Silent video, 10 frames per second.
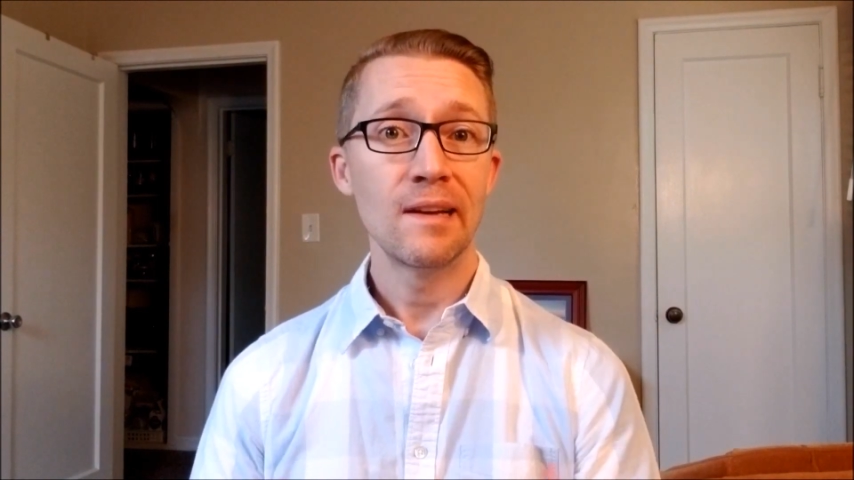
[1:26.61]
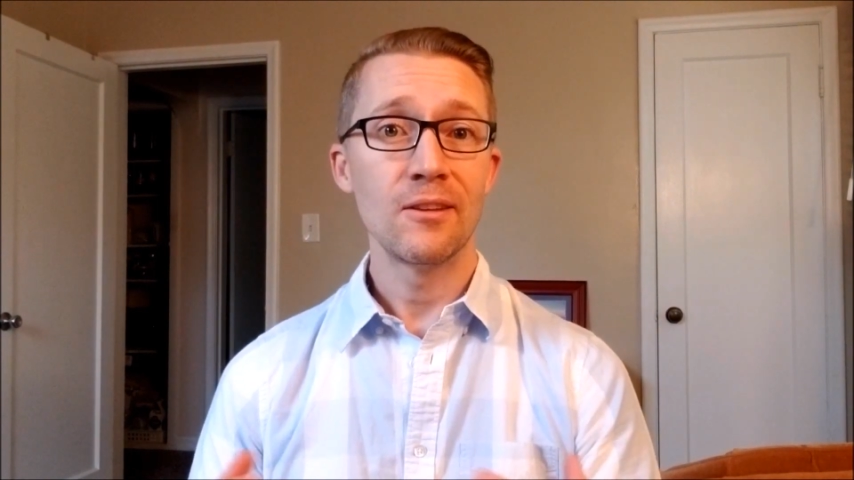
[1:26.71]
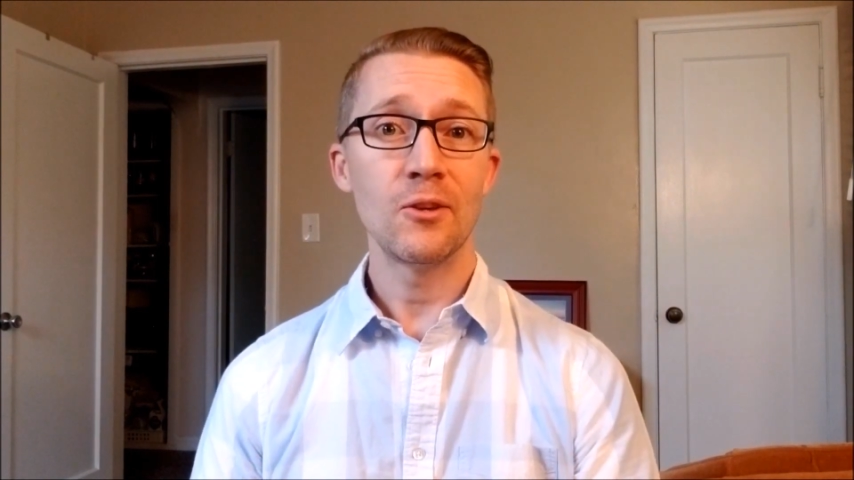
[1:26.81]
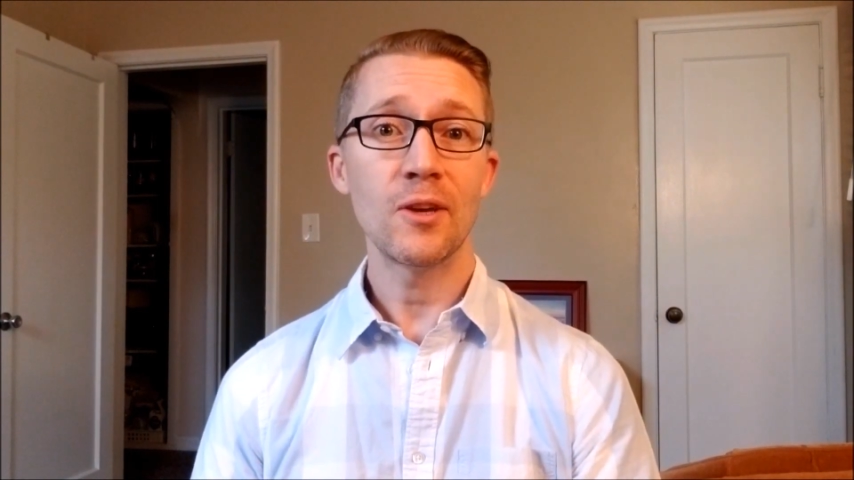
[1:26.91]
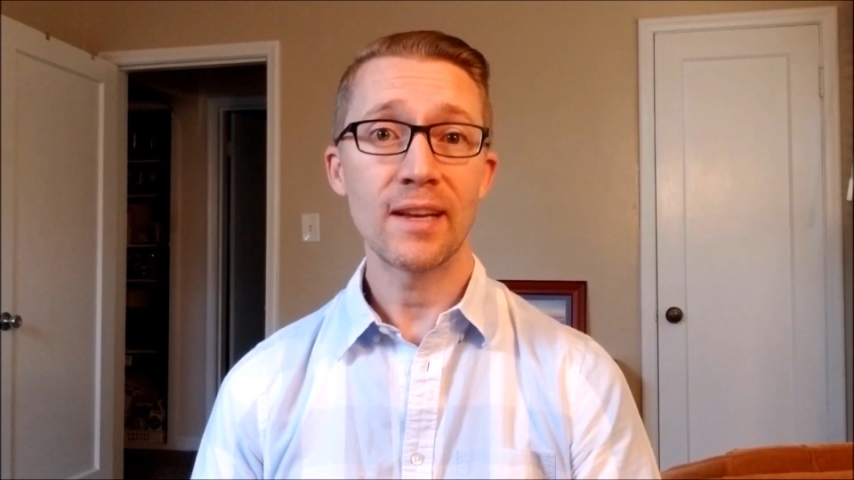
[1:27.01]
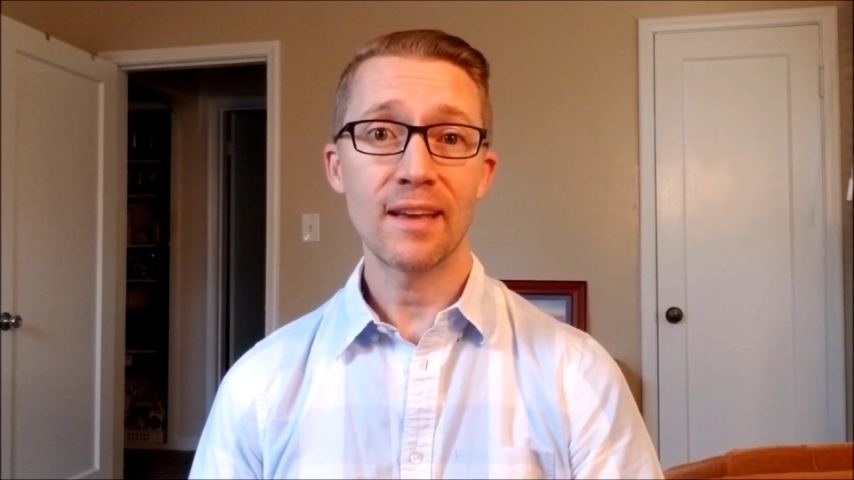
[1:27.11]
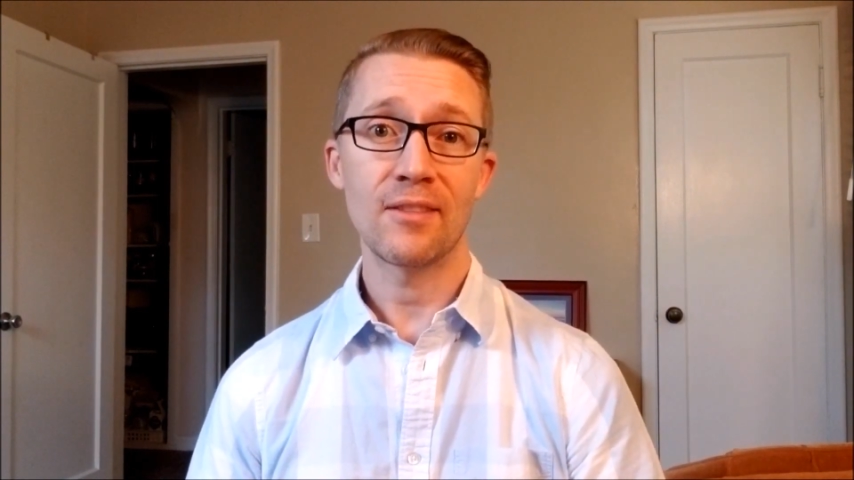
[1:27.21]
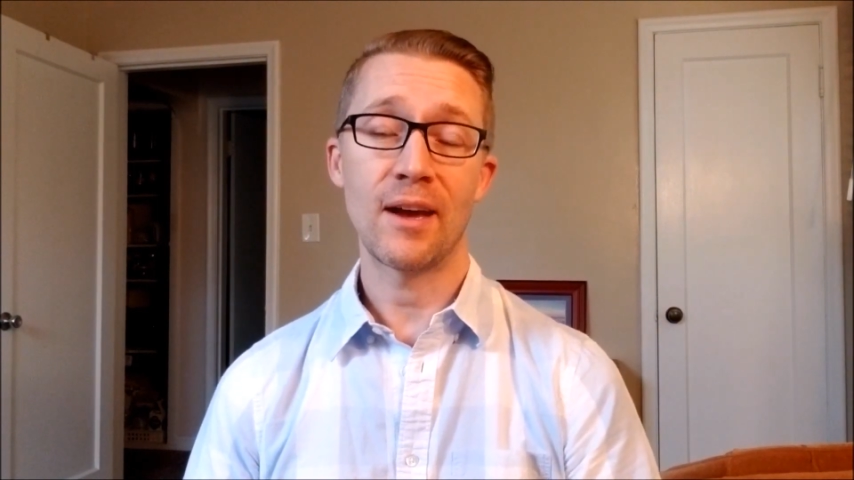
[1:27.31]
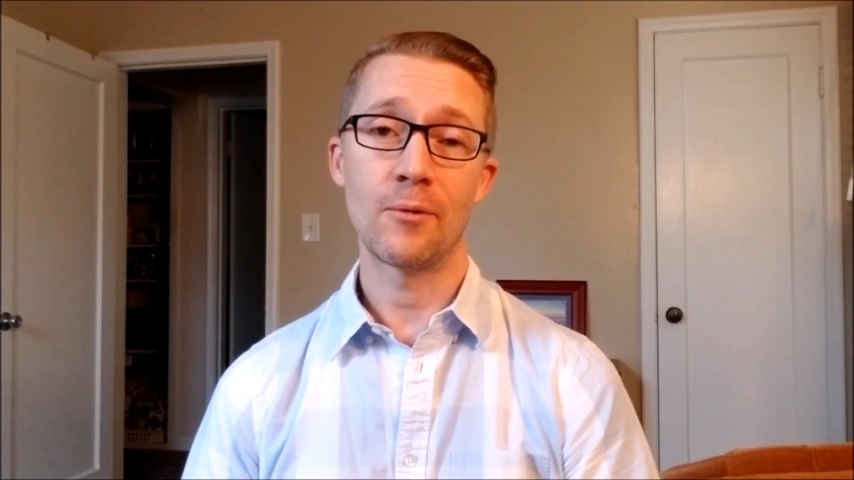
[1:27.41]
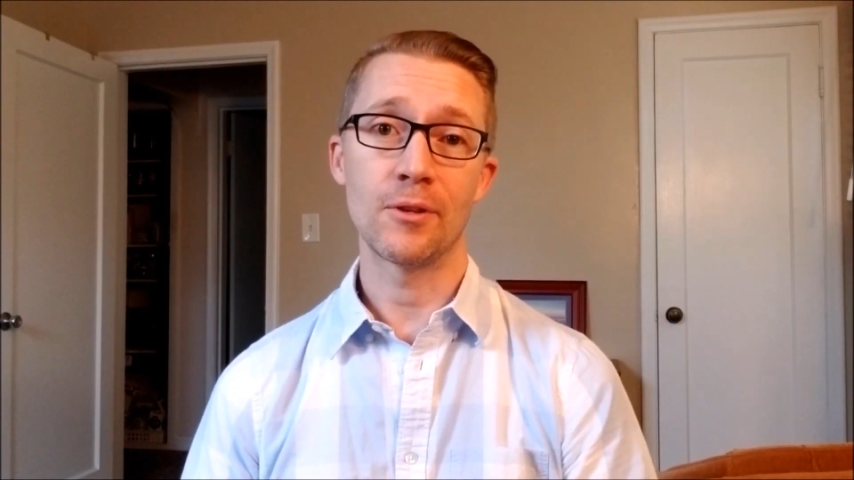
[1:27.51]
you can get
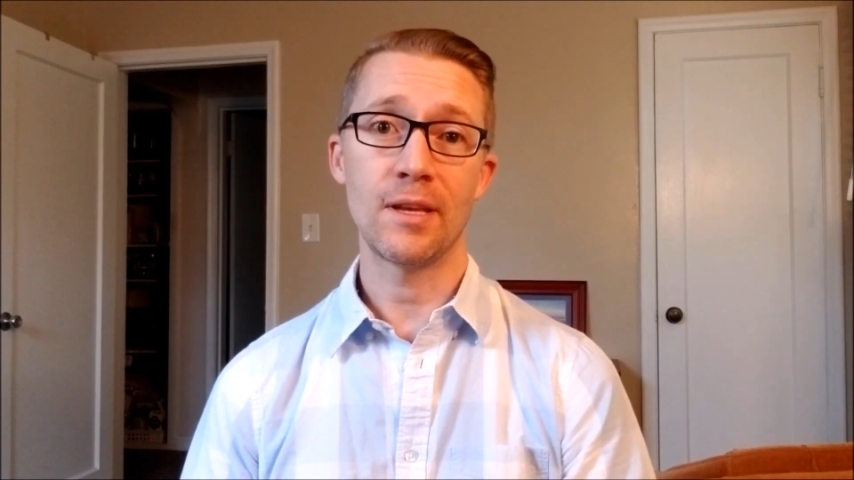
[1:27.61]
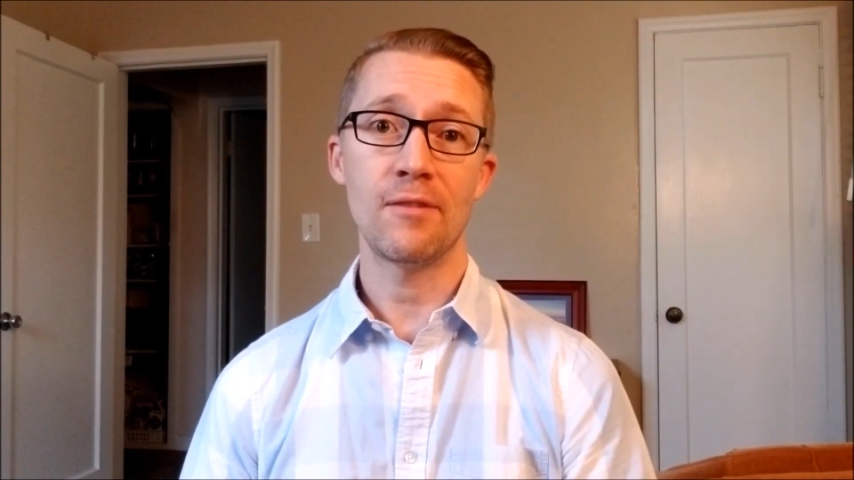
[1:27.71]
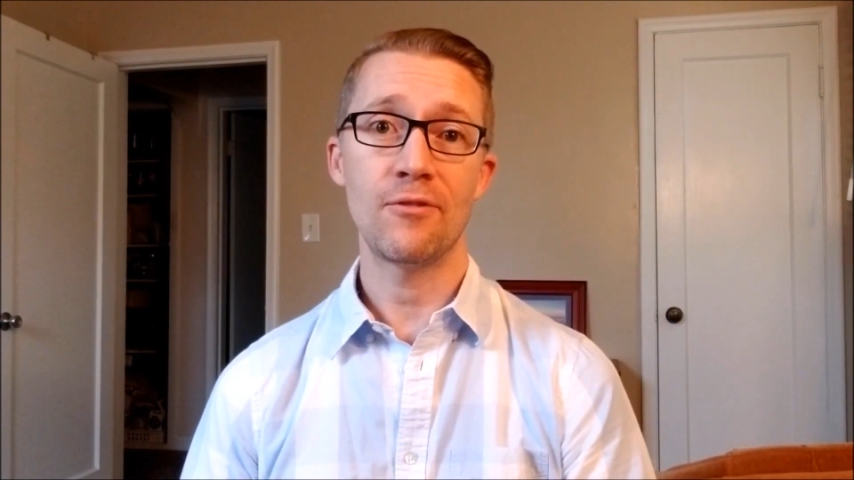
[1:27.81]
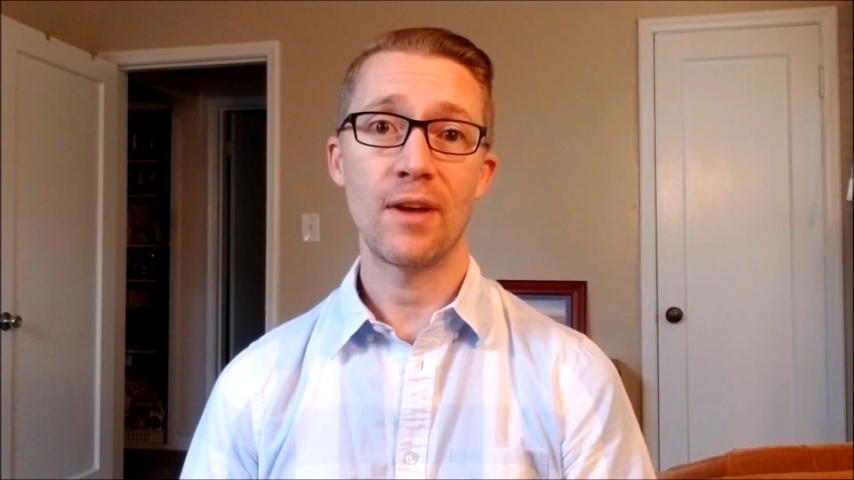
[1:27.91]
that relief